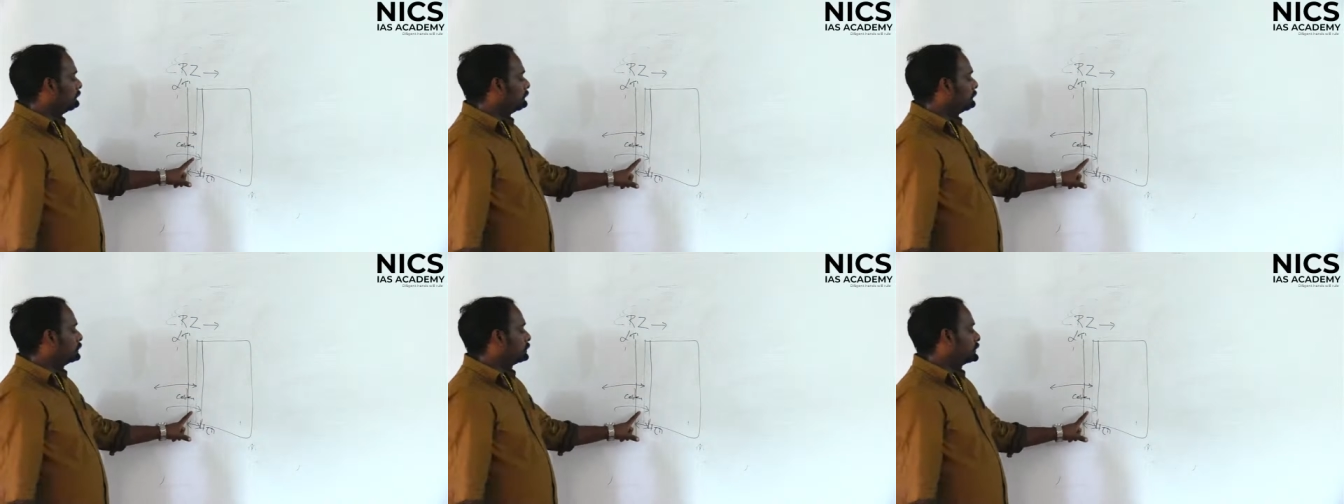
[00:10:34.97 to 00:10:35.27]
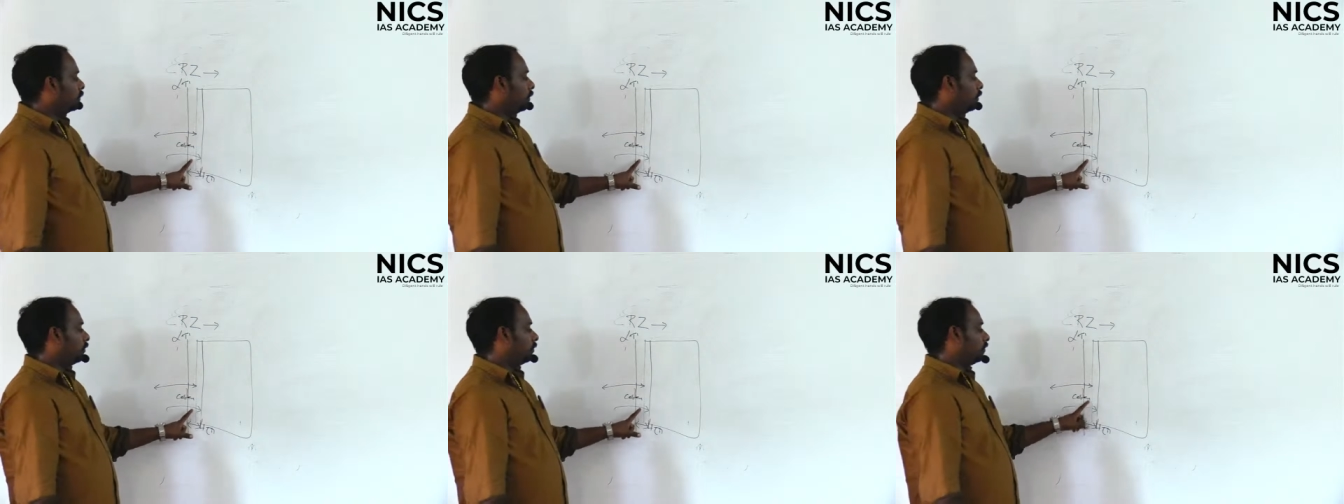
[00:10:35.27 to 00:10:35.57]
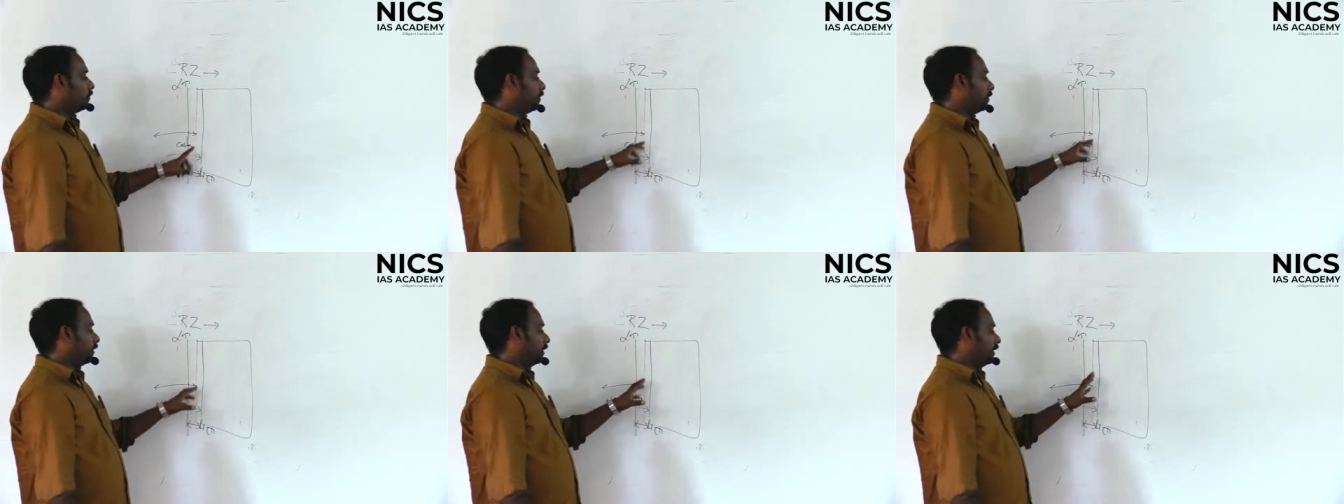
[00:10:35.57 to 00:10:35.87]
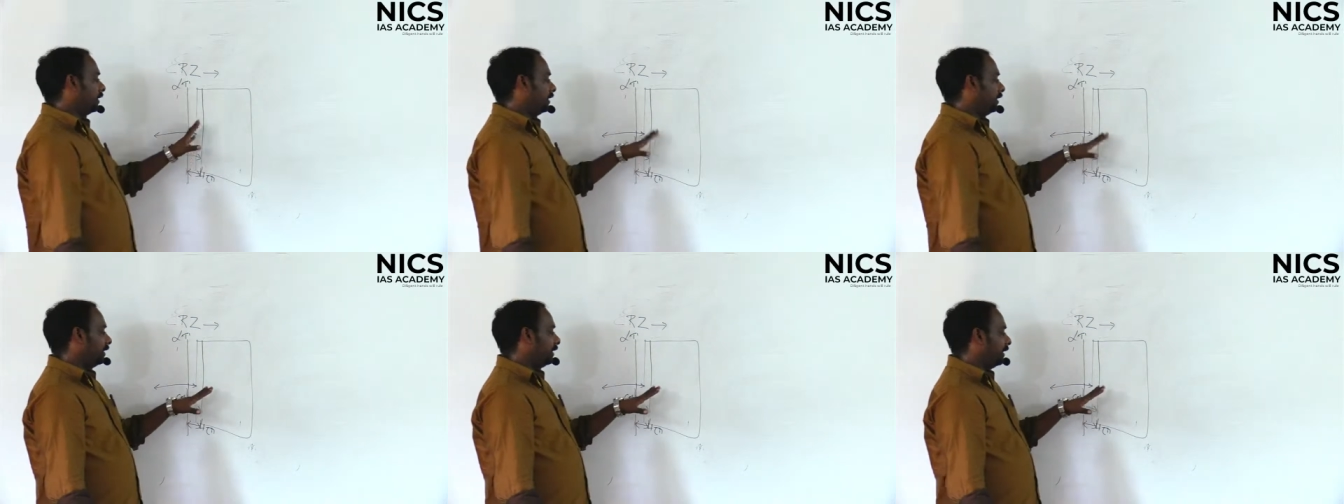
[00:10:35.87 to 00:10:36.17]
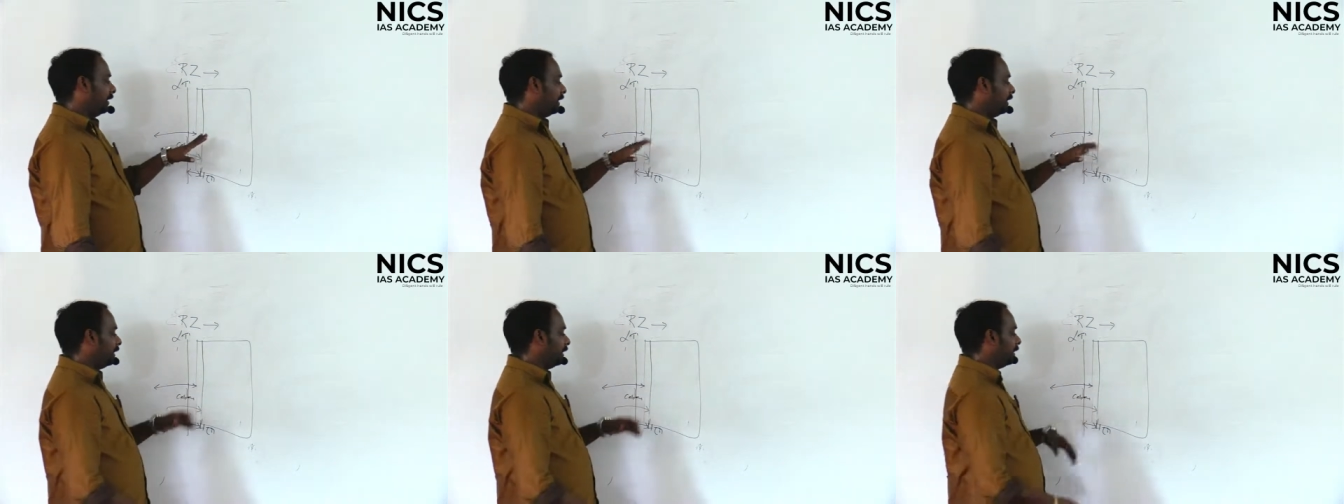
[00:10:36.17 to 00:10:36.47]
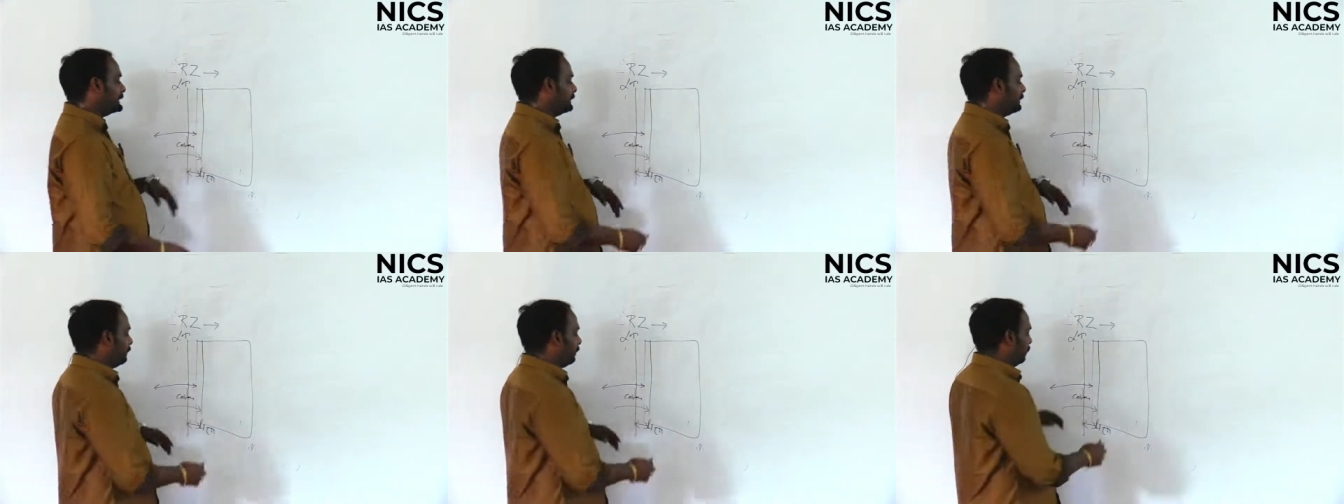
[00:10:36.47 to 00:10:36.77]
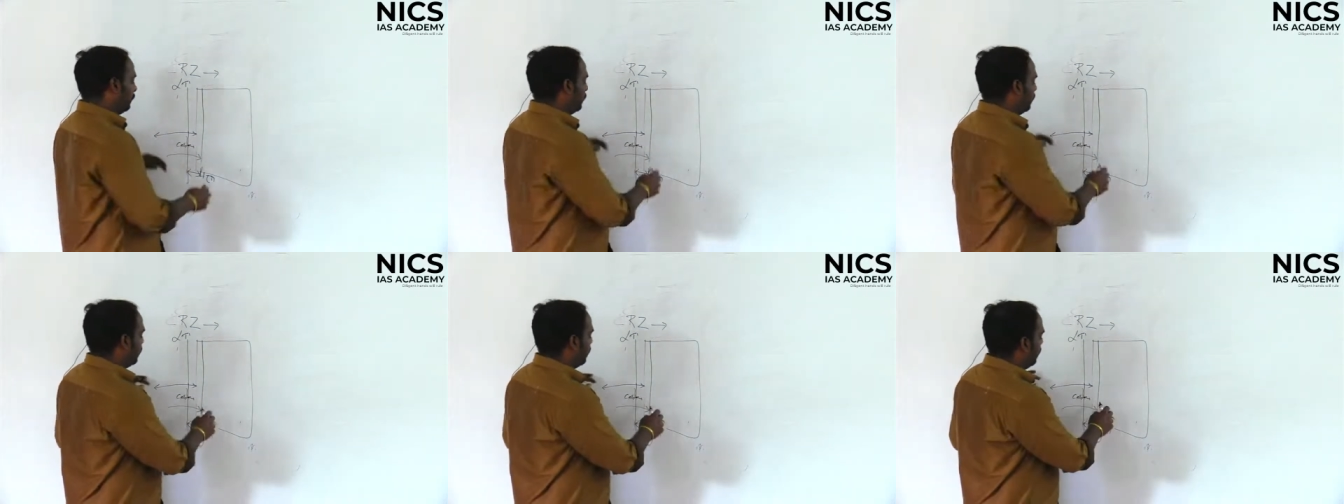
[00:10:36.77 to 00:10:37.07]
So in the area la
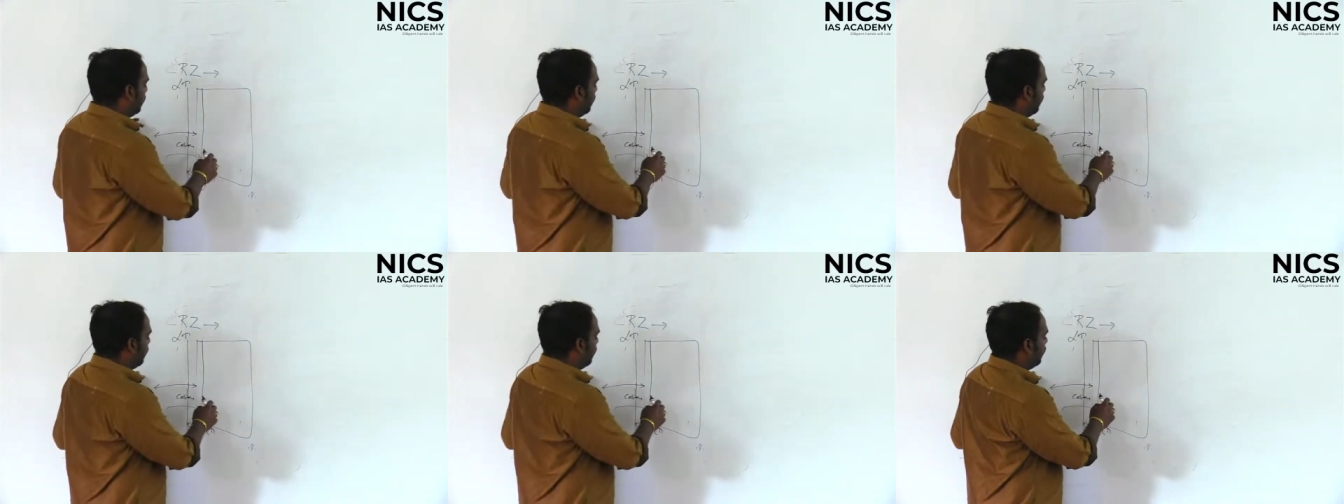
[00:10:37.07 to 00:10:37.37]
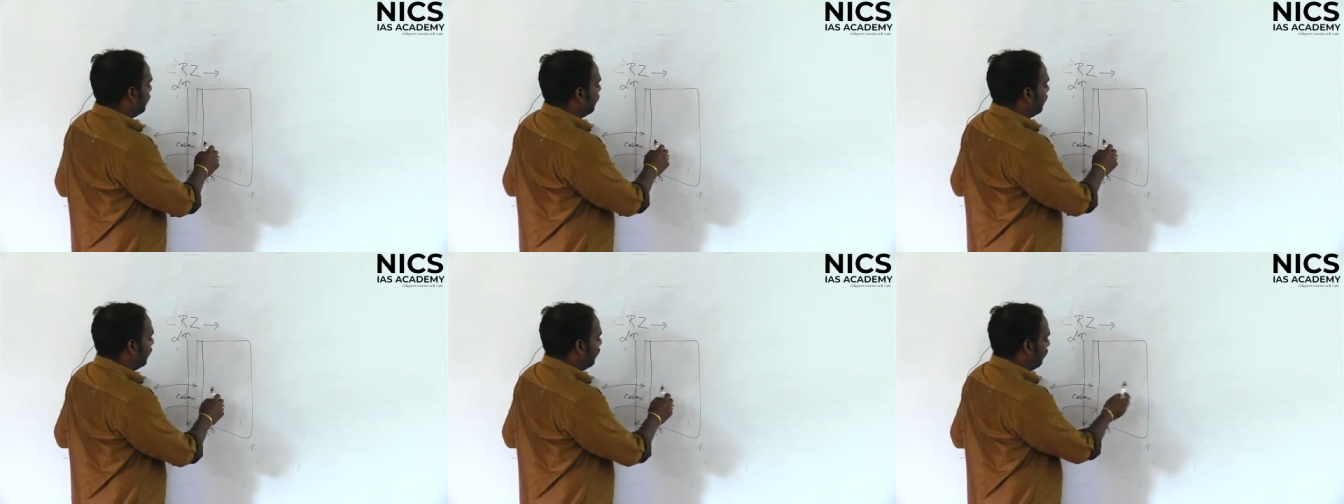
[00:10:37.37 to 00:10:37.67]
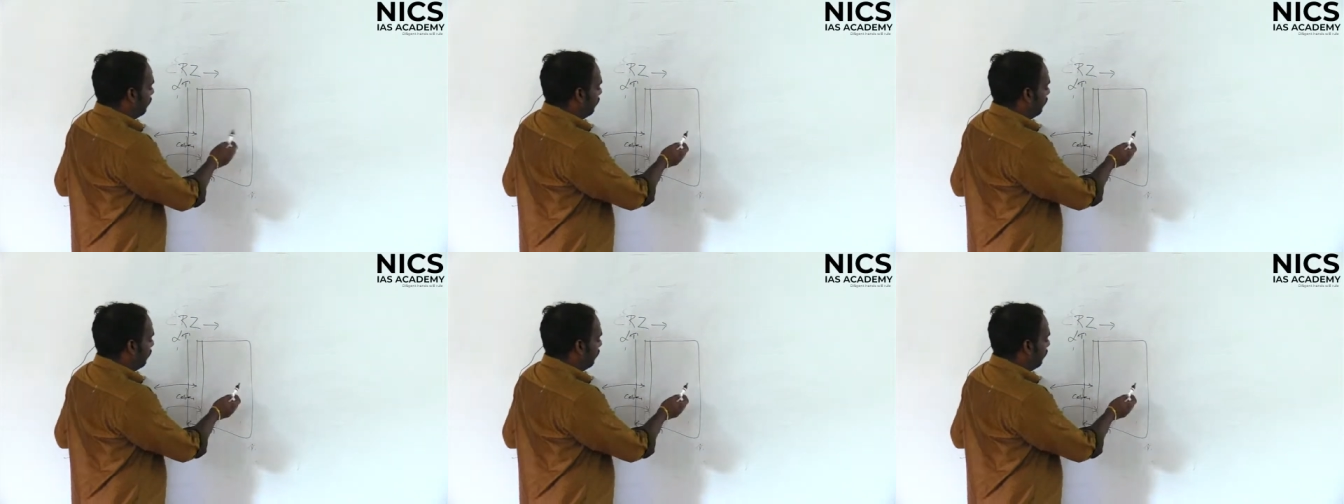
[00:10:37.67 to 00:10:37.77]
kittatta